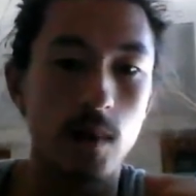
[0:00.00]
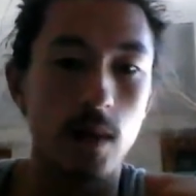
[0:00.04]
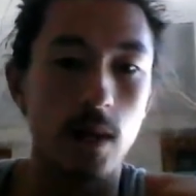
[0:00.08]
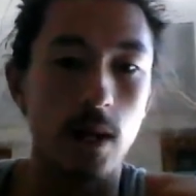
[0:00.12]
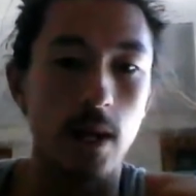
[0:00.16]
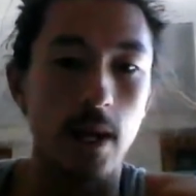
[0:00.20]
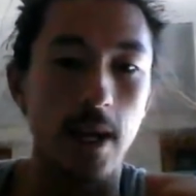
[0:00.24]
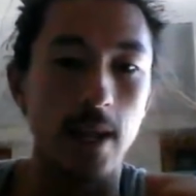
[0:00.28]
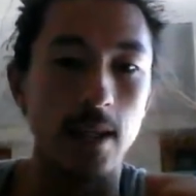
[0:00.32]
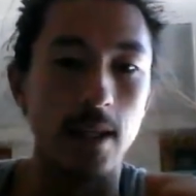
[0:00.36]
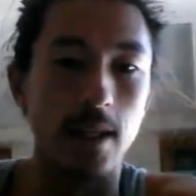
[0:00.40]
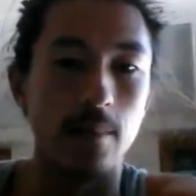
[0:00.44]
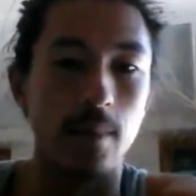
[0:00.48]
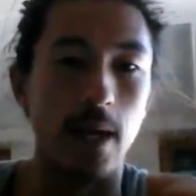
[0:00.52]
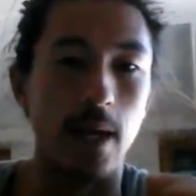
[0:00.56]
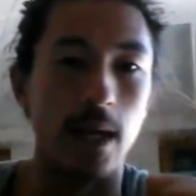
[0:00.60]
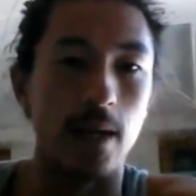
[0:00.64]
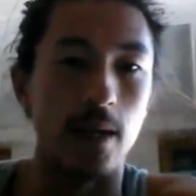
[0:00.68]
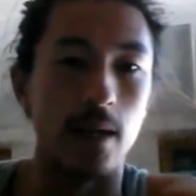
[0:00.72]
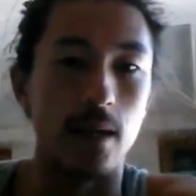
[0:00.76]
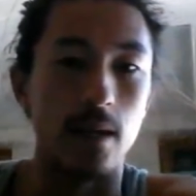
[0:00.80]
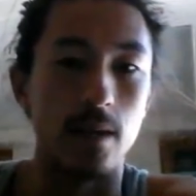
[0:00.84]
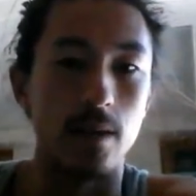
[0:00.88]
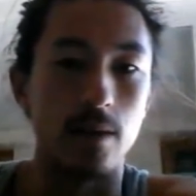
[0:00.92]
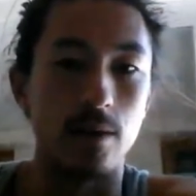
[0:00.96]
8
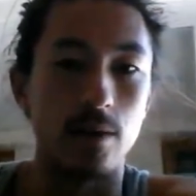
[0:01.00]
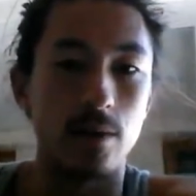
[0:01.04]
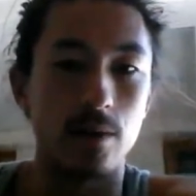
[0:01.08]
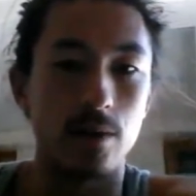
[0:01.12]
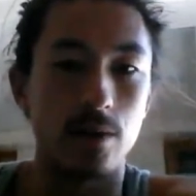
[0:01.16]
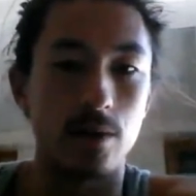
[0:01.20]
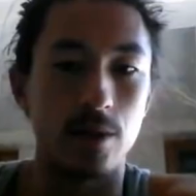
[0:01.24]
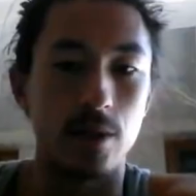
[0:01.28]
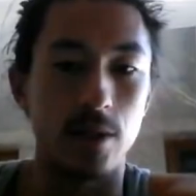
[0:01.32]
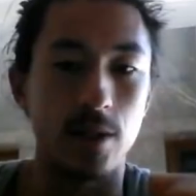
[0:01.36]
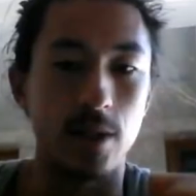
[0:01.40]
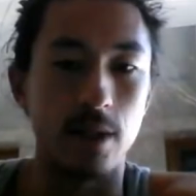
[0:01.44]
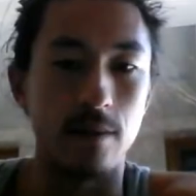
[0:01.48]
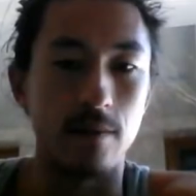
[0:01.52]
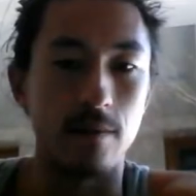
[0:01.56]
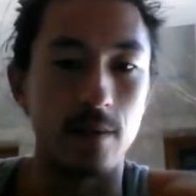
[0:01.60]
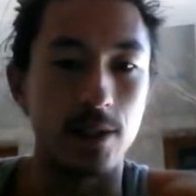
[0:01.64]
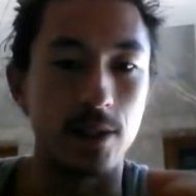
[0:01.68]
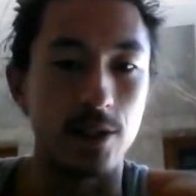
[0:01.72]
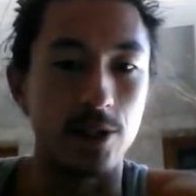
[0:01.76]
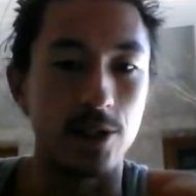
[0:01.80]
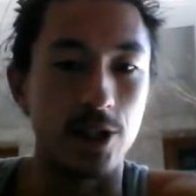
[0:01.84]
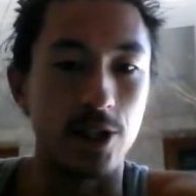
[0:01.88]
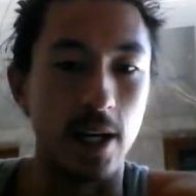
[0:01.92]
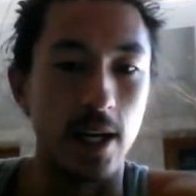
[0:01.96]
mana could give us
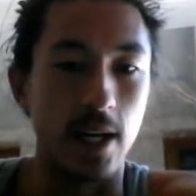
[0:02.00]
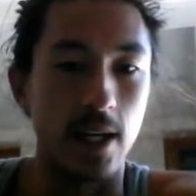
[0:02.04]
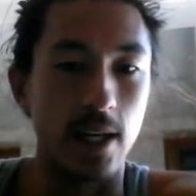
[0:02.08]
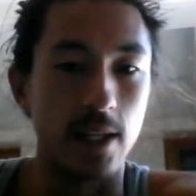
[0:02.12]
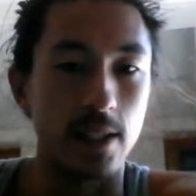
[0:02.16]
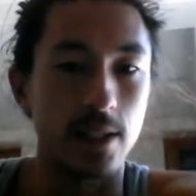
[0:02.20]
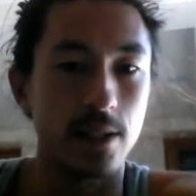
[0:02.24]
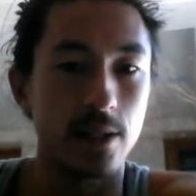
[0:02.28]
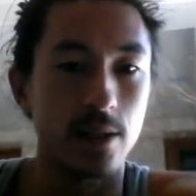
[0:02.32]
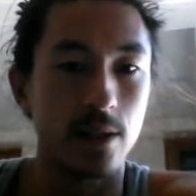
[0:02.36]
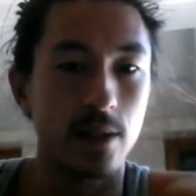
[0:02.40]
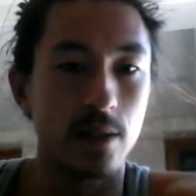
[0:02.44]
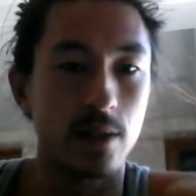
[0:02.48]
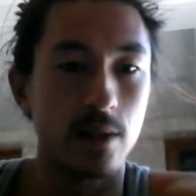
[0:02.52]
a chance.